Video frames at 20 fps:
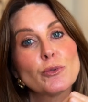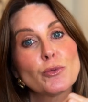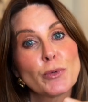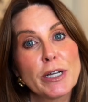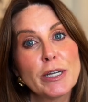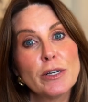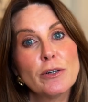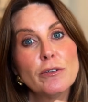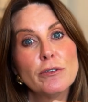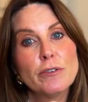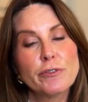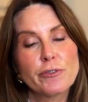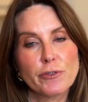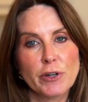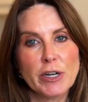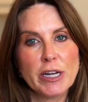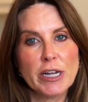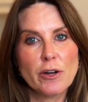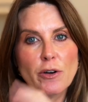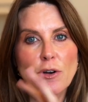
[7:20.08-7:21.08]

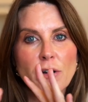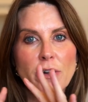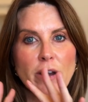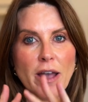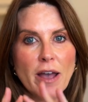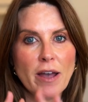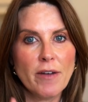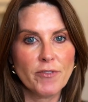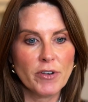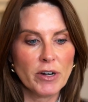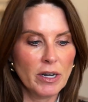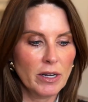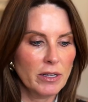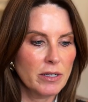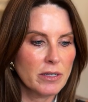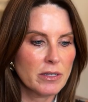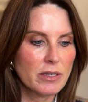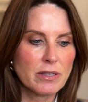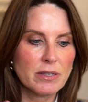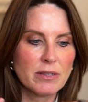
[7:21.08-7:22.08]
wrinkle-free or
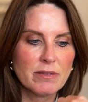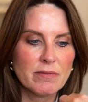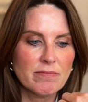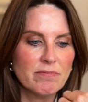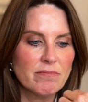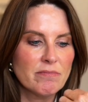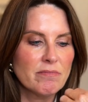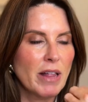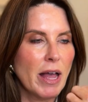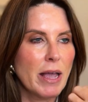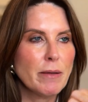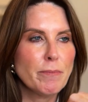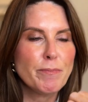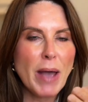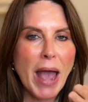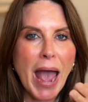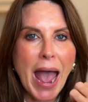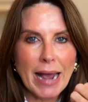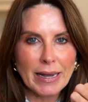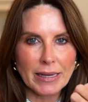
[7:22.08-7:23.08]
effortless like
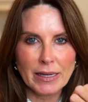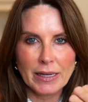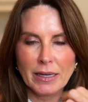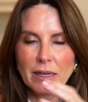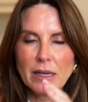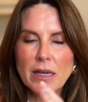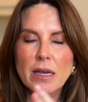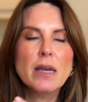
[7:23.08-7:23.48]
packing.